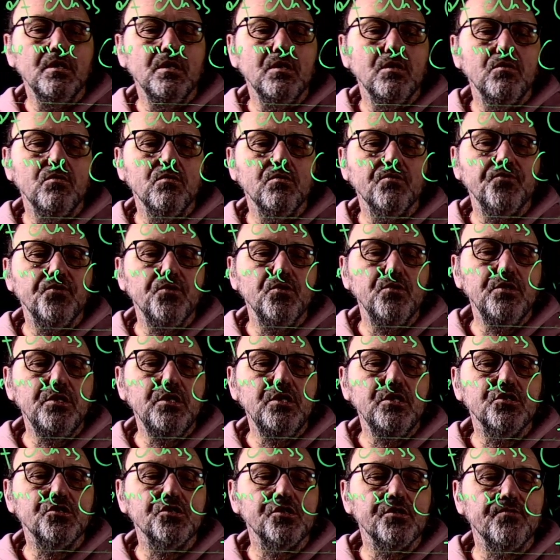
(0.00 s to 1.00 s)
of your
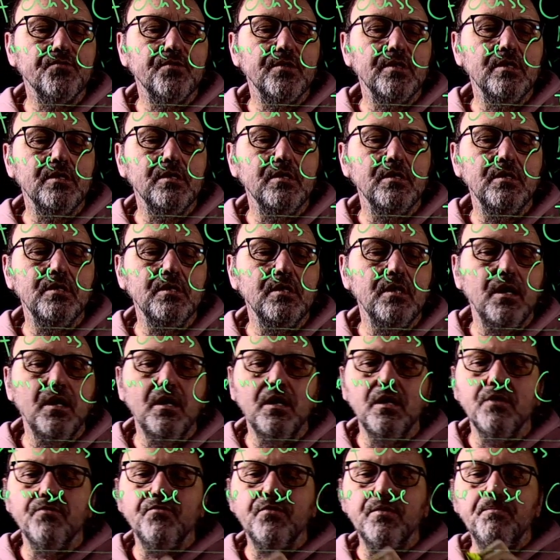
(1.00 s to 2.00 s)
interval
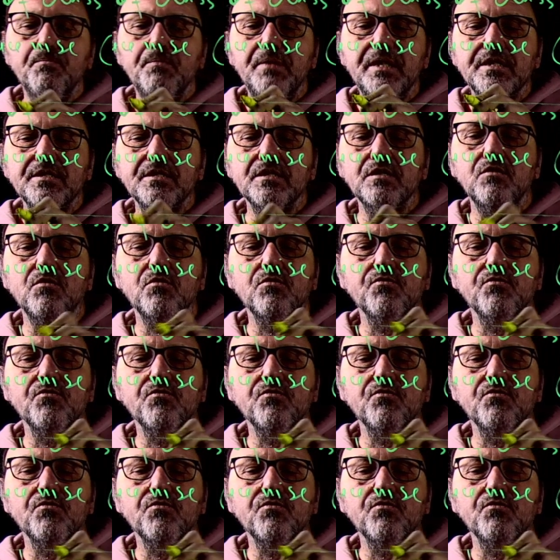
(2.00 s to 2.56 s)
alpha beta on